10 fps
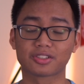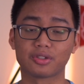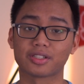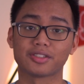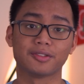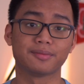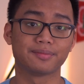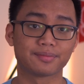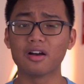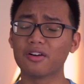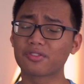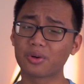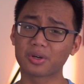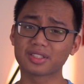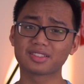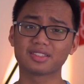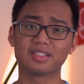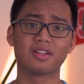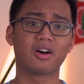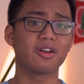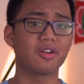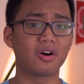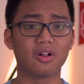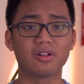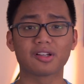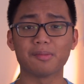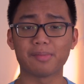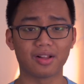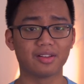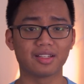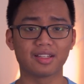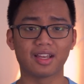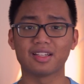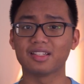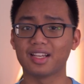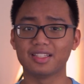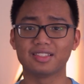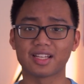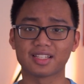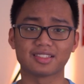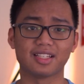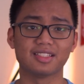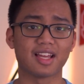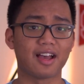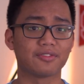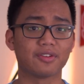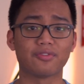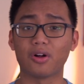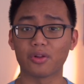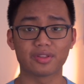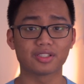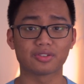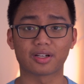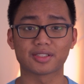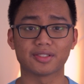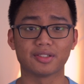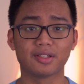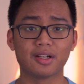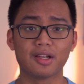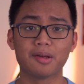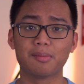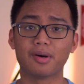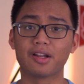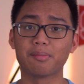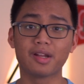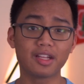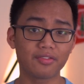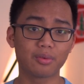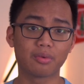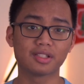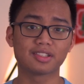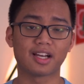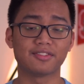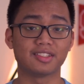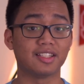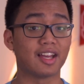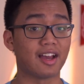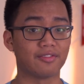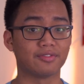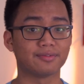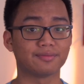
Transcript: structure. Of course, not all compelling and engaging essays have to follow this structure, but many of the ones I've seen have.